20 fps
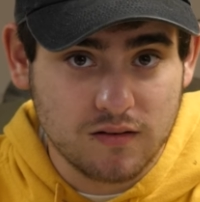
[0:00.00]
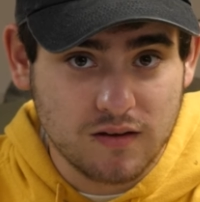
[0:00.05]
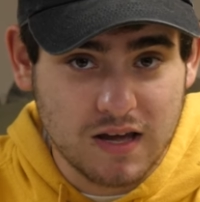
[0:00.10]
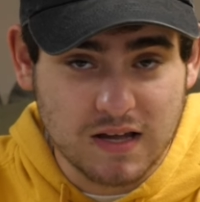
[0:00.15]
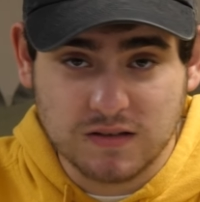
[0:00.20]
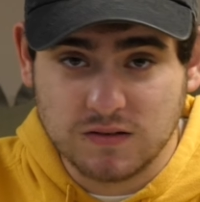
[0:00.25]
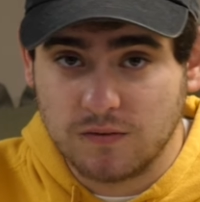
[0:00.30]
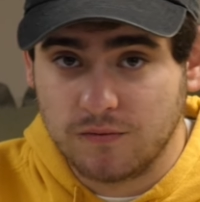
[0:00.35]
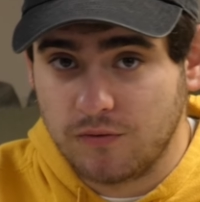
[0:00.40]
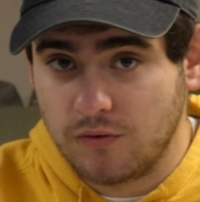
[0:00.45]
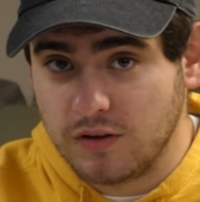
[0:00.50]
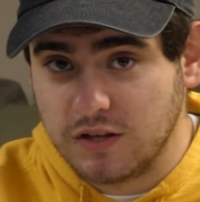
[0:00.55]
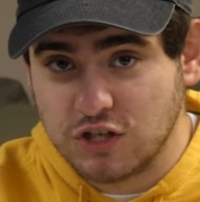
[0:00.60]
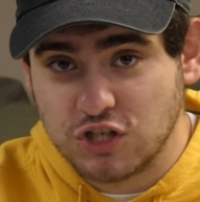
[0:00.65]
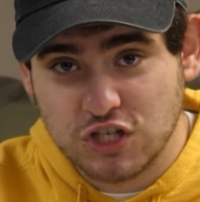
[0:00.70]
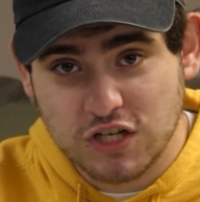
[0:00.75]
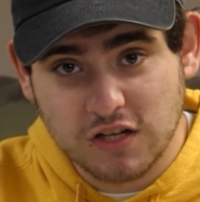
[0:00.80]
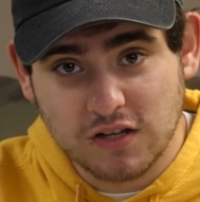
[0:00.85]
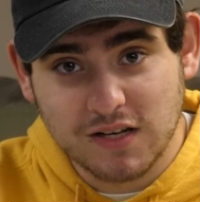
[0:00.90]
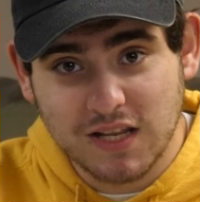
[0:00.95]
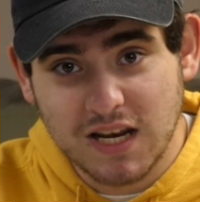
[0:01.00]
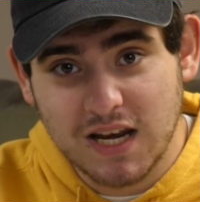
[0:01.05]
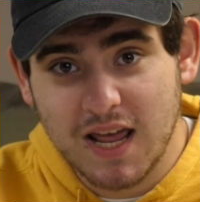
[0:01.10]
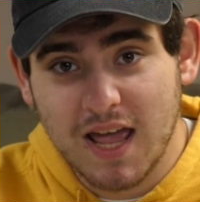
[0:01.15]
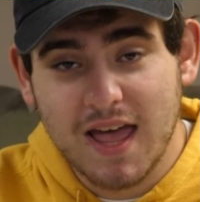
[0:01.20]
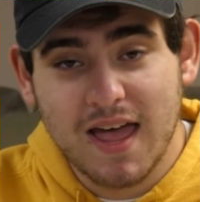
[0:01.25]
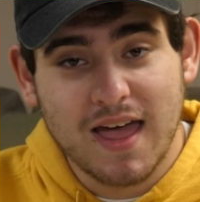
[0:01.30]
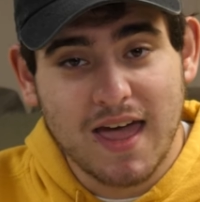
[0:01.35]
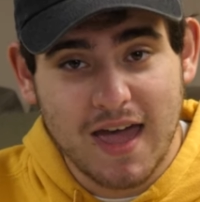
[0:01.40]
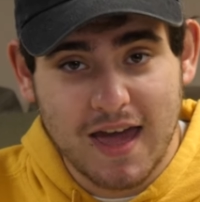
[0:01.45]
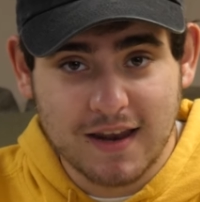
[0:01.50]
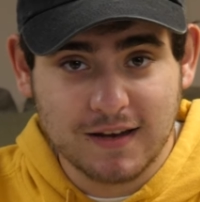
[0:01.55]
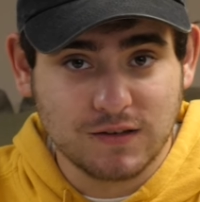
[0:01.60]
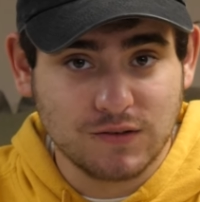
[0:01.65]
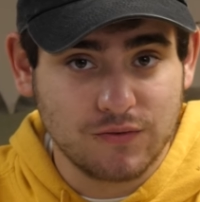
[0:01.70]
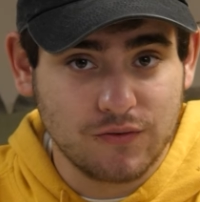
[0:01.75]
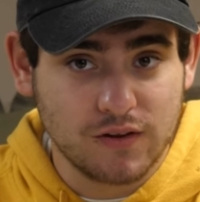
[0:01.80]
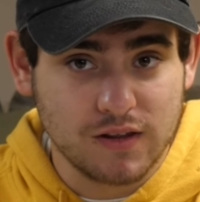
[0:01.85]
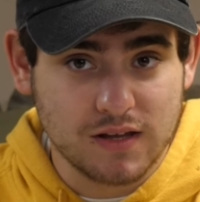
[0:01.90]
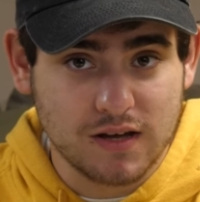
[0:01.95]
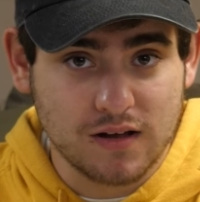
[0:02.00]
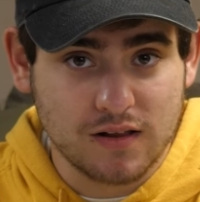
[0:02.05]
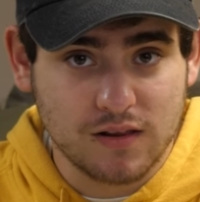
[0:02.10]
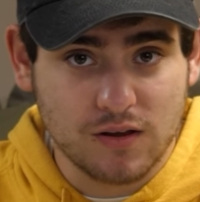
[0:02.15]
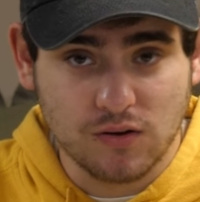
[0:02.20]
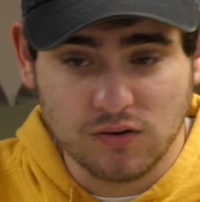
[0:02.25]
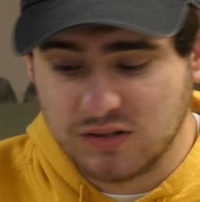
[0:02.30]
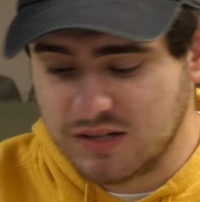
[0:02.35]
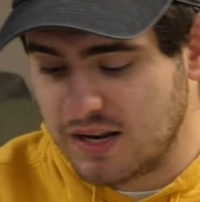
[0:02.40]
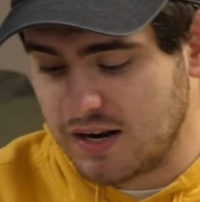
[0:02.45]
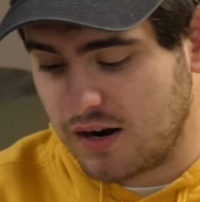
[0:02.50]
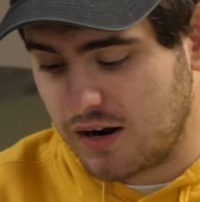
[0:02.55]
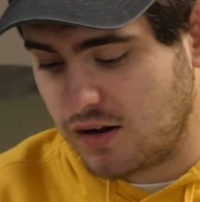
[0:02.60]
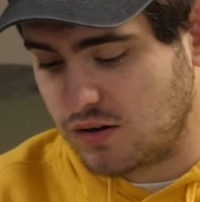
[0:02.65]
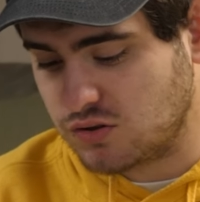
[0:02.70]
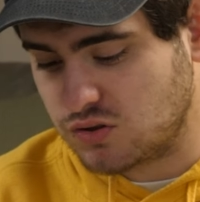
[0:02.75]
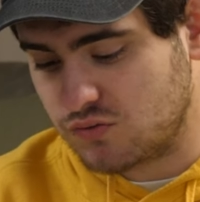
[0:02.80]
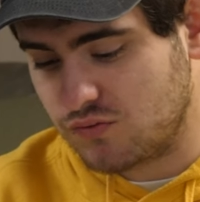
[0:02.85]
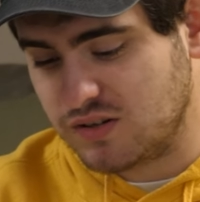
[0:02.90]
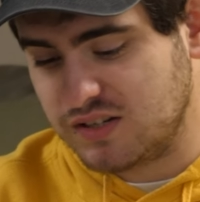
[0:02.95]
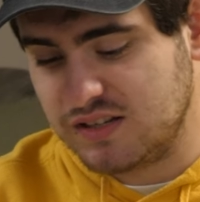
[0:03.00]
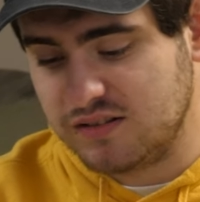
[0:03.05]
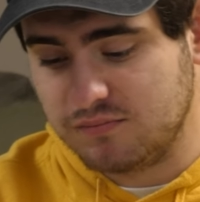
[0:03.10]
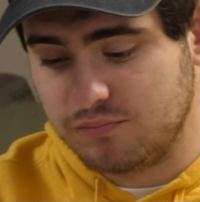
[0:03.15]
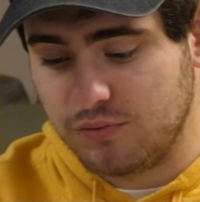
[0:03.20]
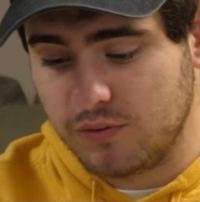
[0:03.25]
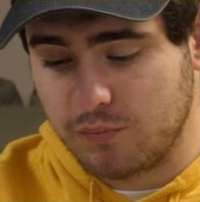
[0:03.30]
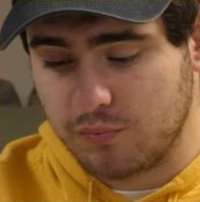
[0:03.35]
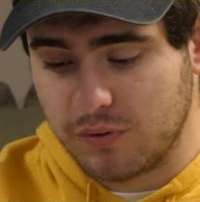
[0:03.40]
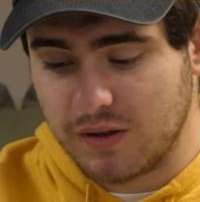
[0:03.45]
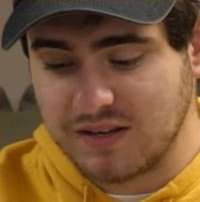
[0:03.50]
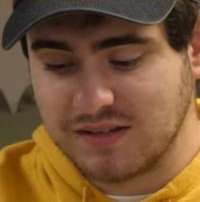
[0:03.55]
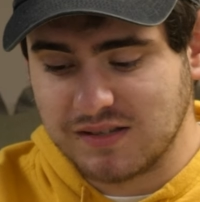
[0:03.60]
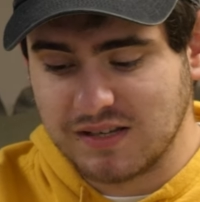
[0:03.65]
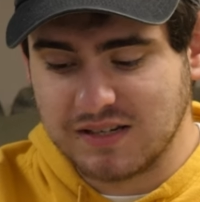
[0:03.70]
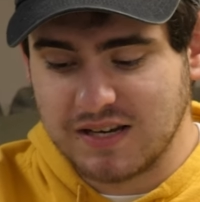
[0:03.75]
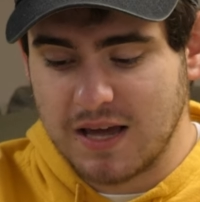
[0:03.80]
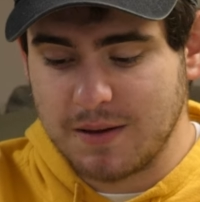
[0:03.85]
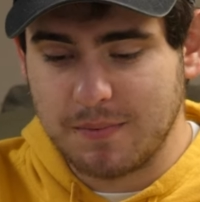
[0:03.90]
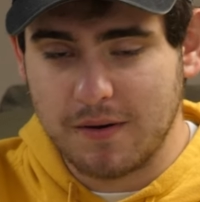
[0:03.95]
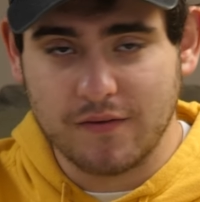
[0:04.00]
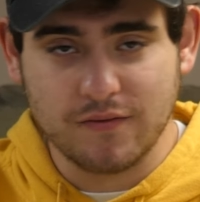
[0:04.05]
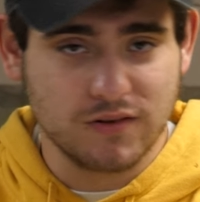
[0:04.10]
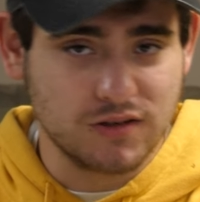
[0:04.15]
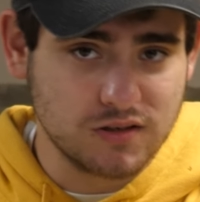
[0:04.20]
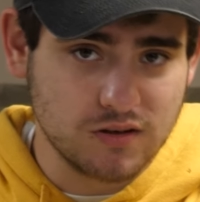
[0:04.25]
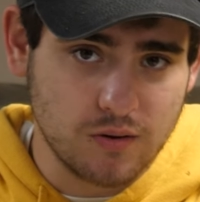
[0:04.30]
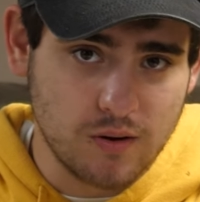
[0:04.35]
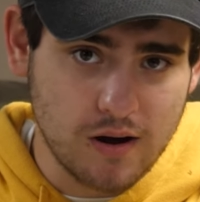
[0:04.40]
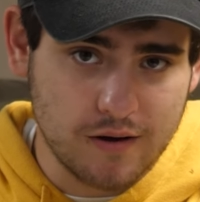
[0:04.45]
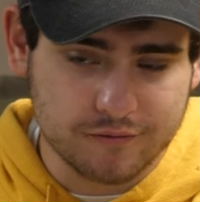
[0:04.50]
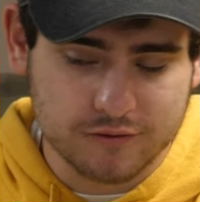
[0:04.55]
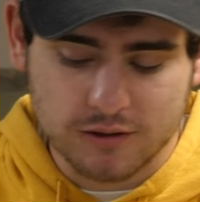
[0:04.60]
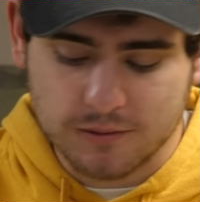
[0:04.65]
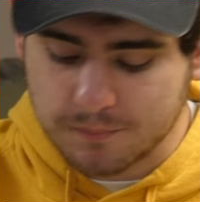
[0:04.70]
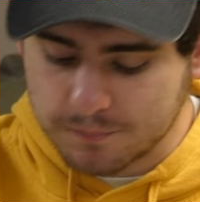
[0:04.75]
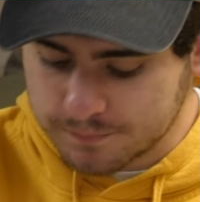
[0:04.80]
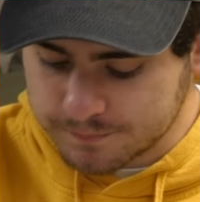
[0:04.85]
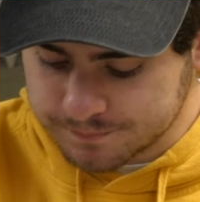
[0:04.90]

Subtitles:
It's fully shielded and it's fully enclosed. And I also replace the tape every so often.